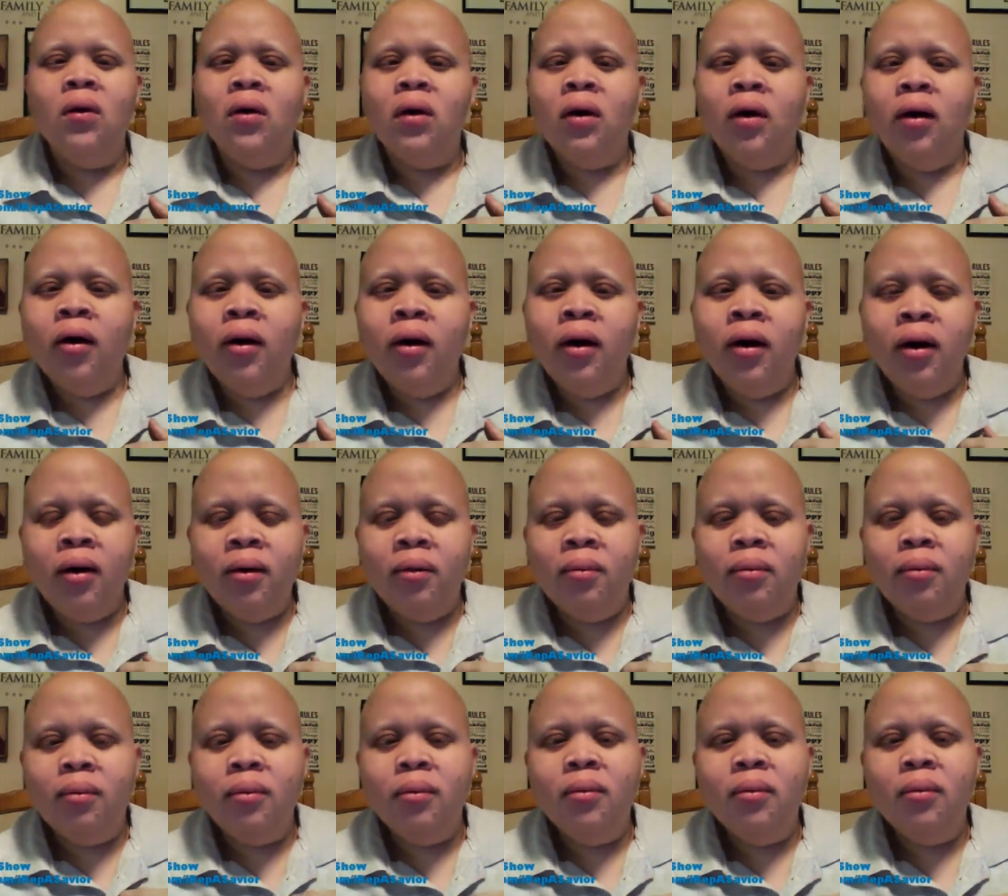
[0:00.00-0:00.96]

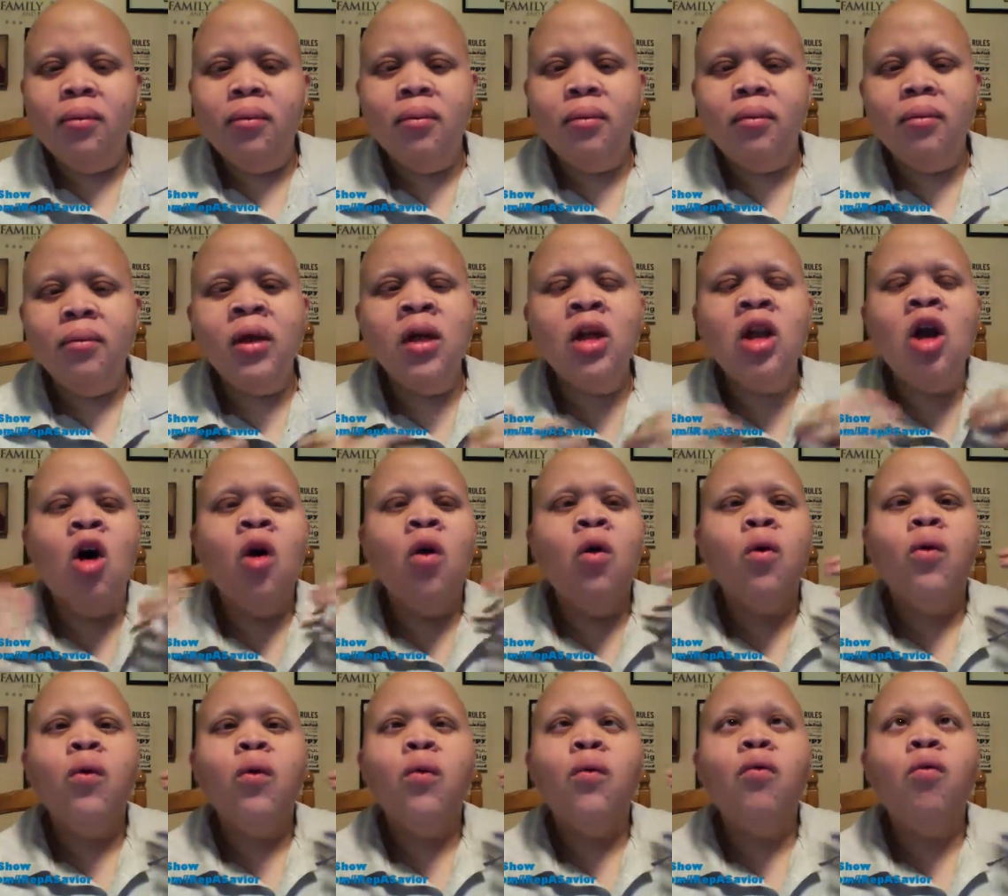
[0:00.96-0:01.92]
um, you
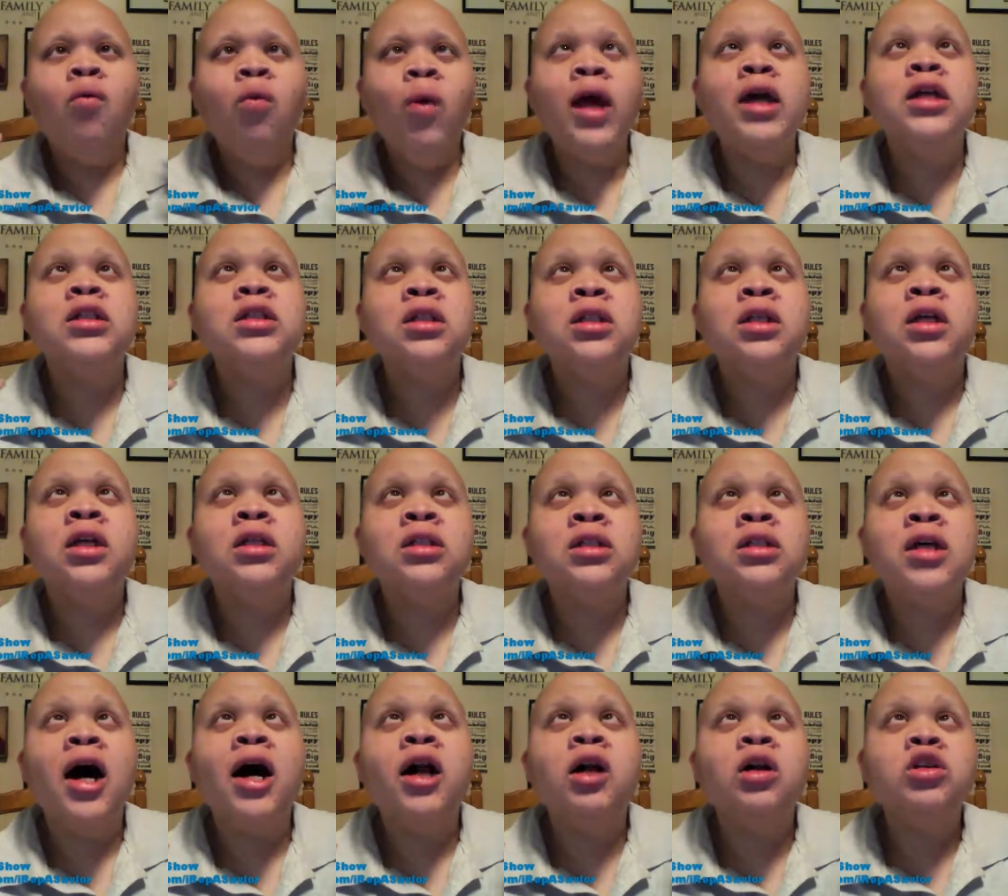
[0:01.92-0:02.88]
know, raising
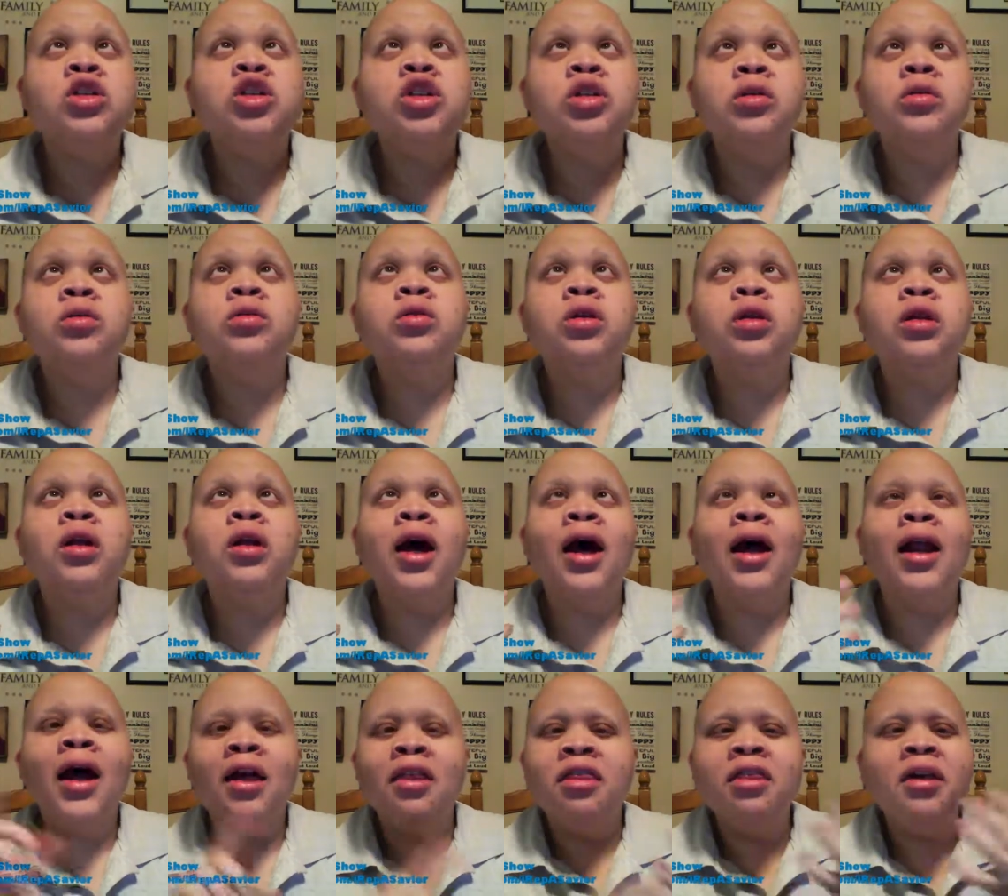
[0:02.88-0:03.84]
entitled children, and
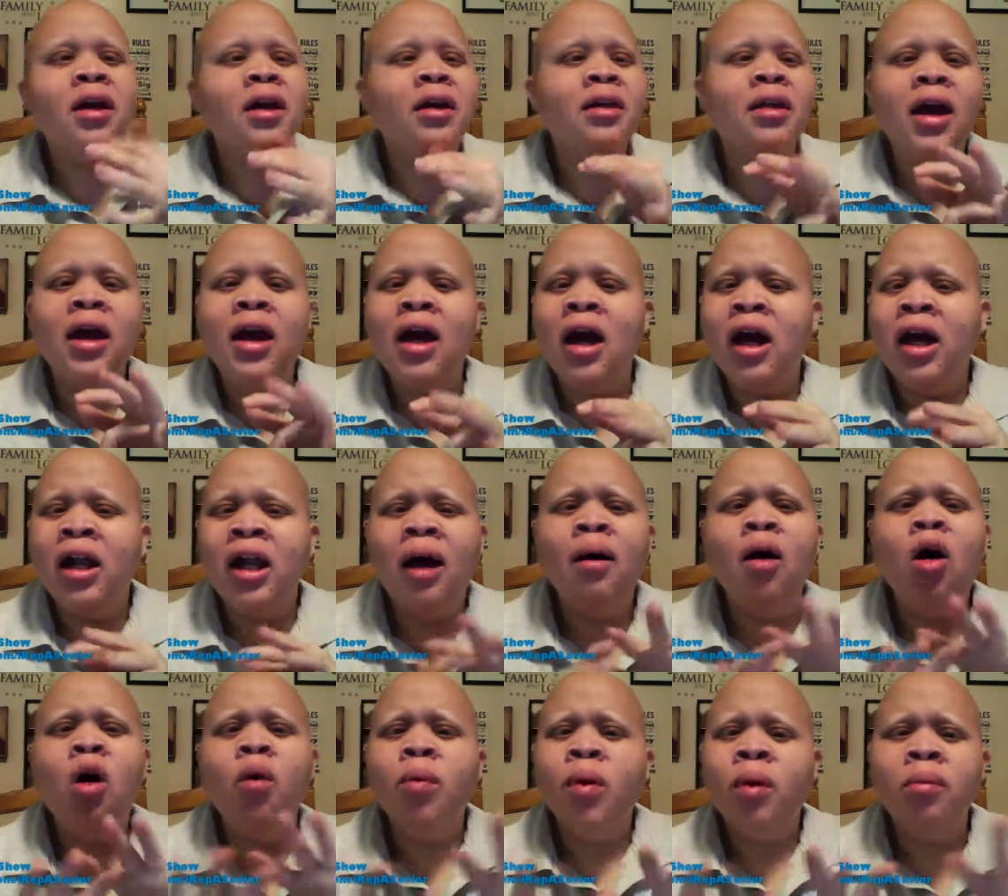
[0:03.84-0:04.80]
I think they, and I
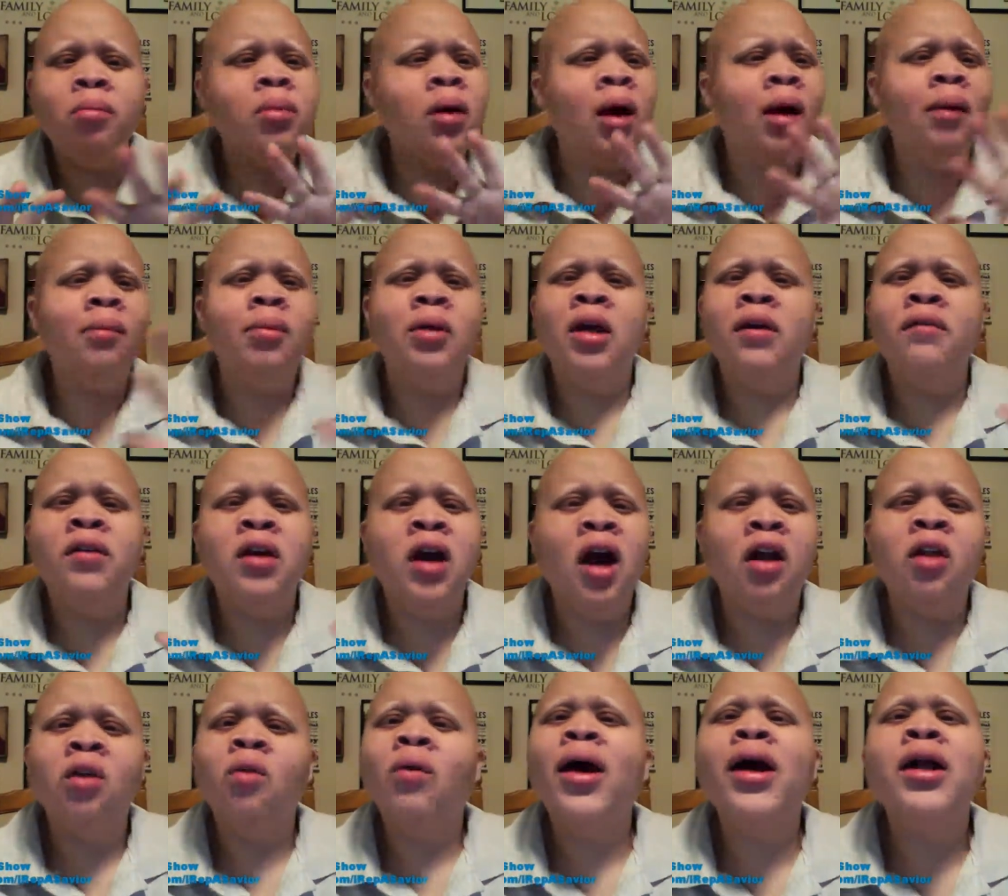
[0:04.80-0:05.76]
hope I'm, I'm giving y'all
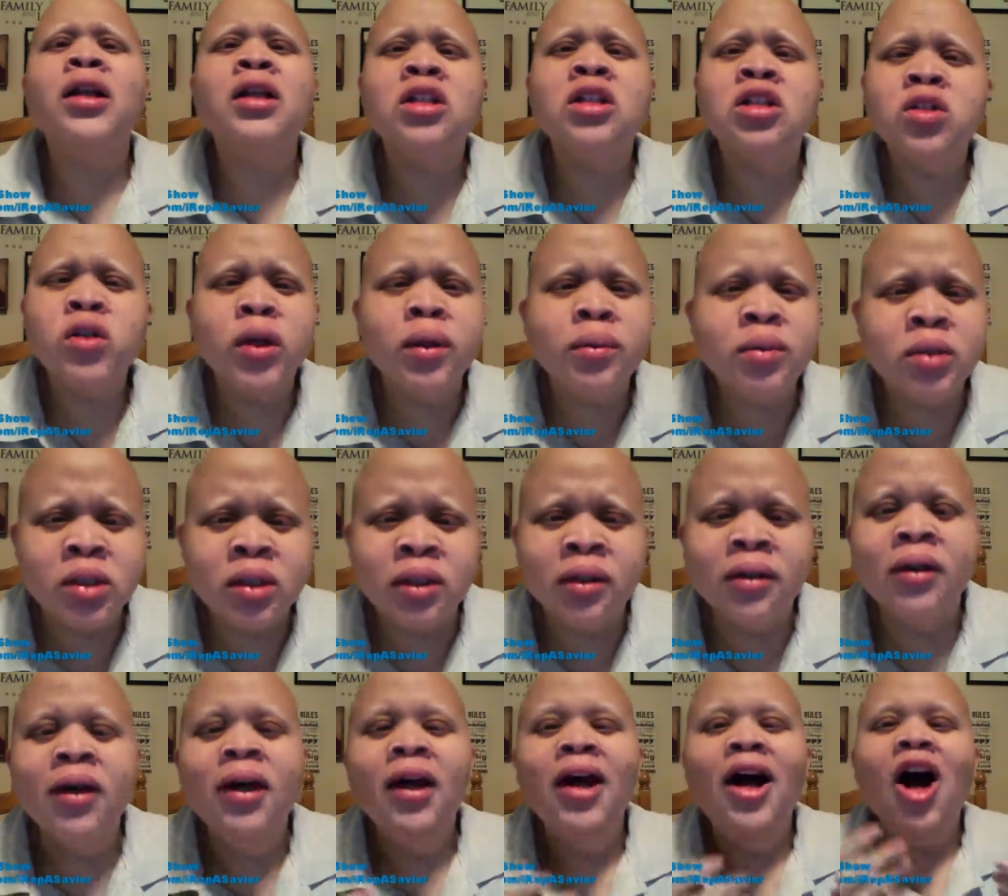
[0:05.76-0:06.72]
the right description
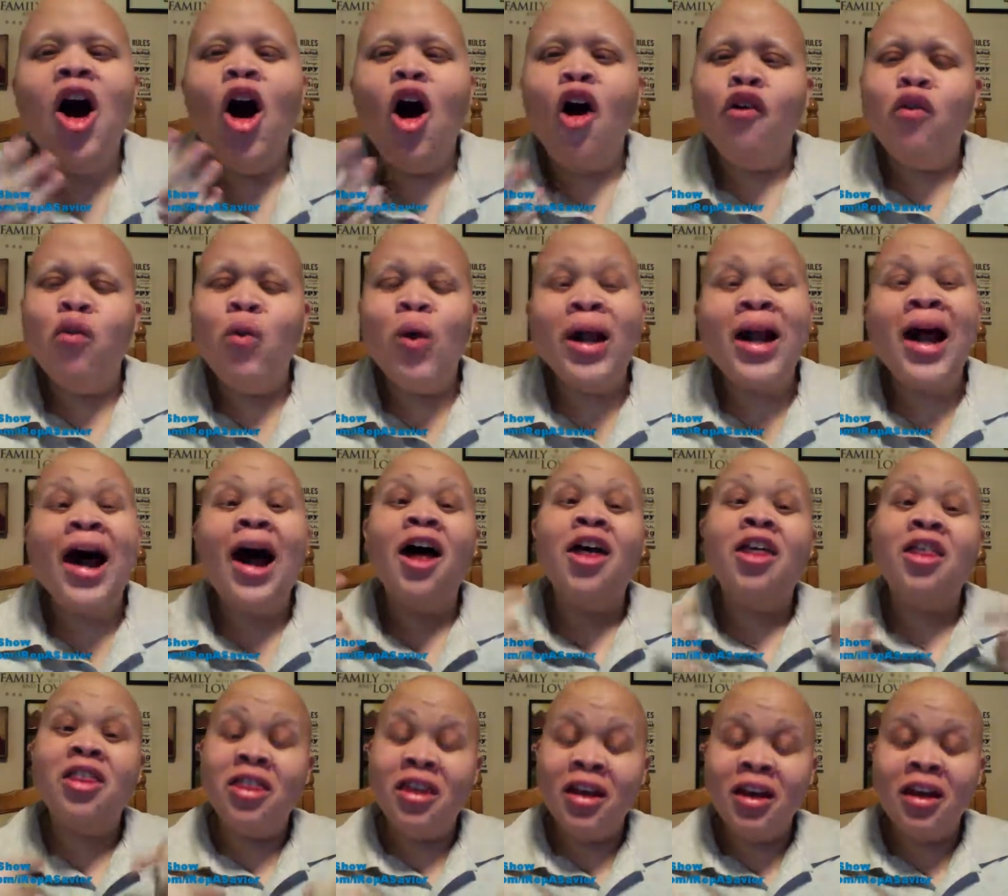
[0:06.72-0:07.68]
of what I
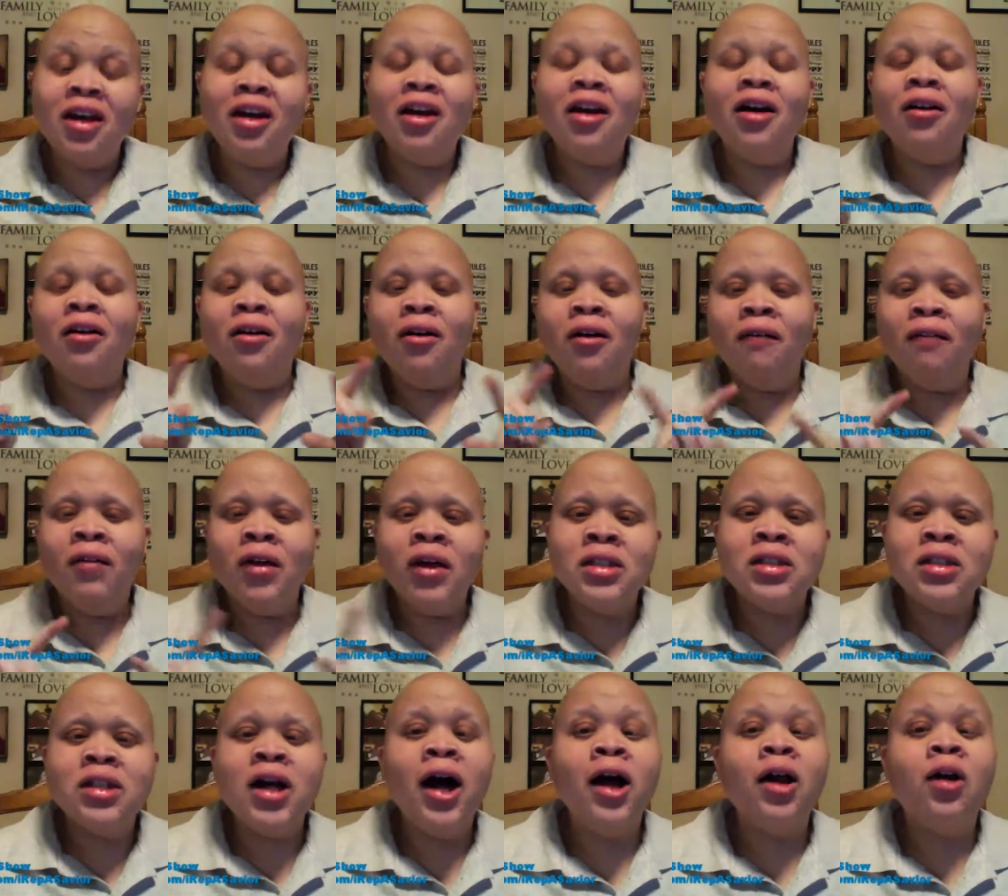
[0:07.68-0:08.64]
think of
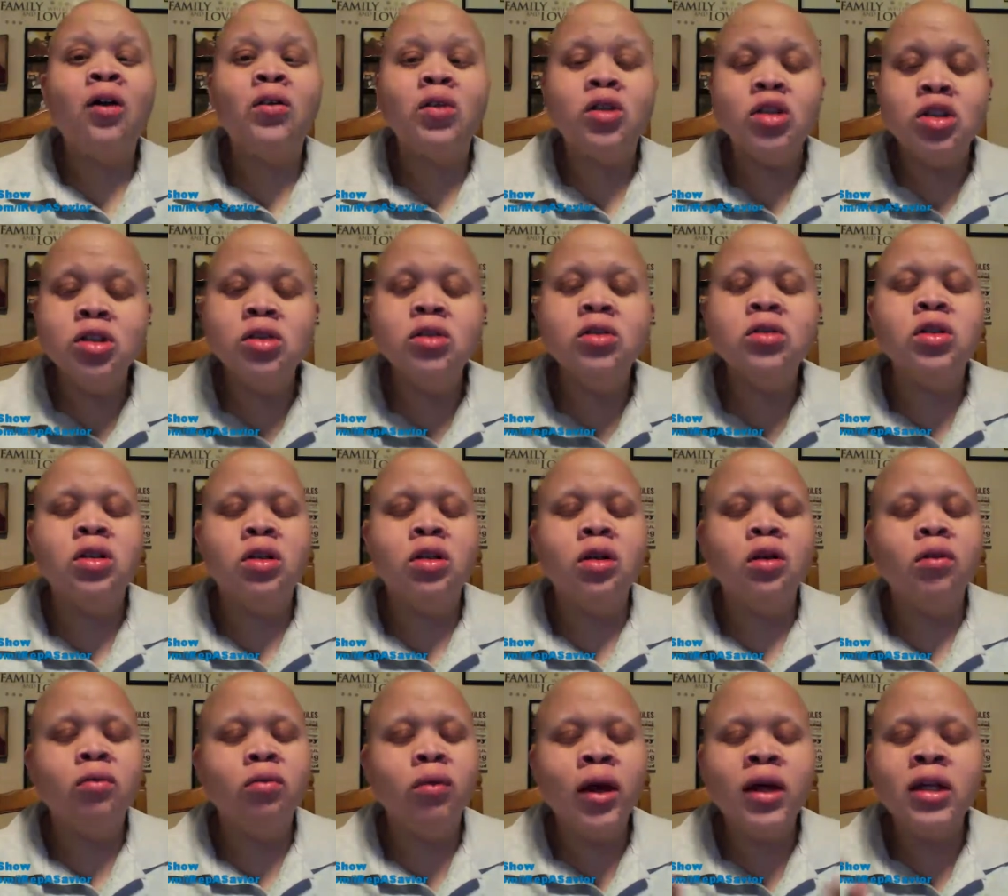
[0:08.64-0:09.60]
entitled children,
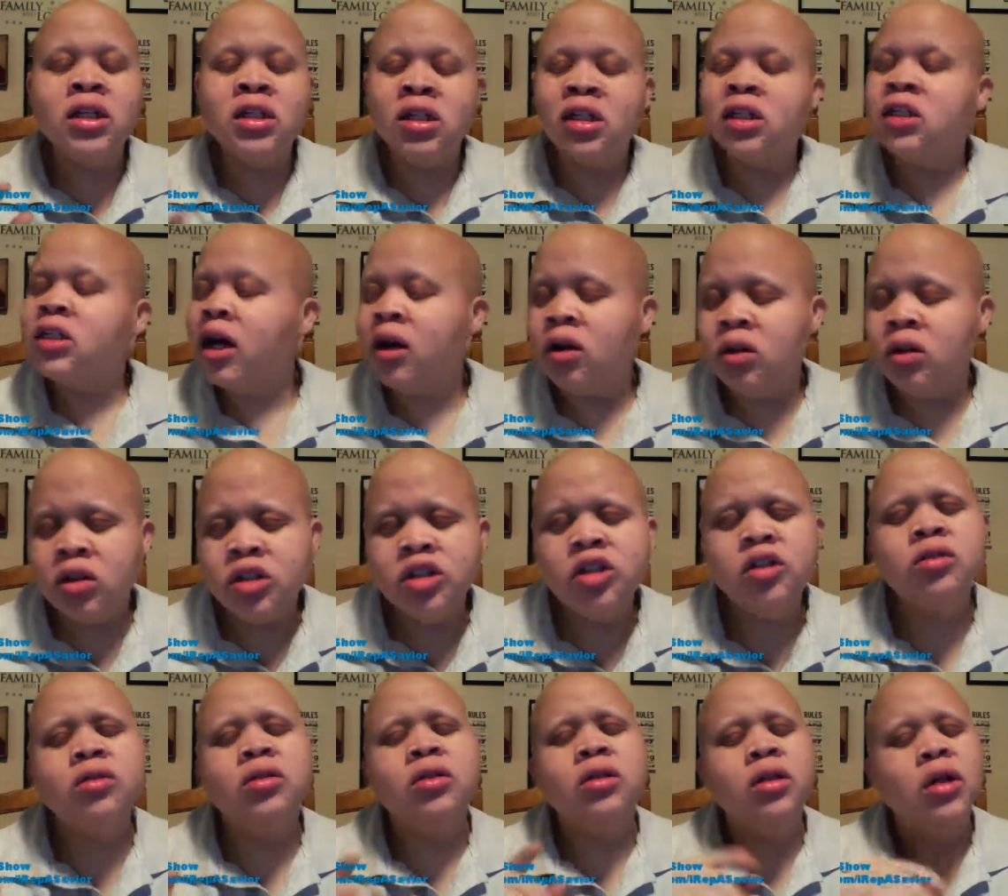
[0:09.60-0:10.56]
raising entitled
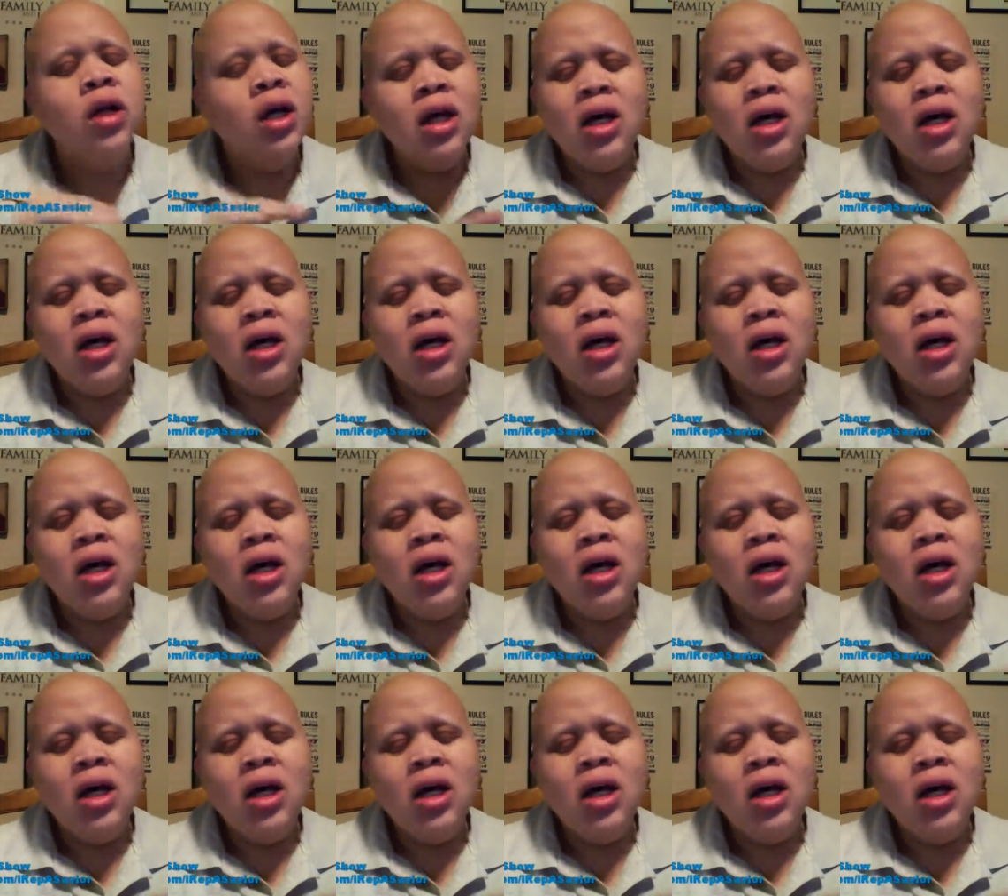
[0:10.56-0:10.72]
children.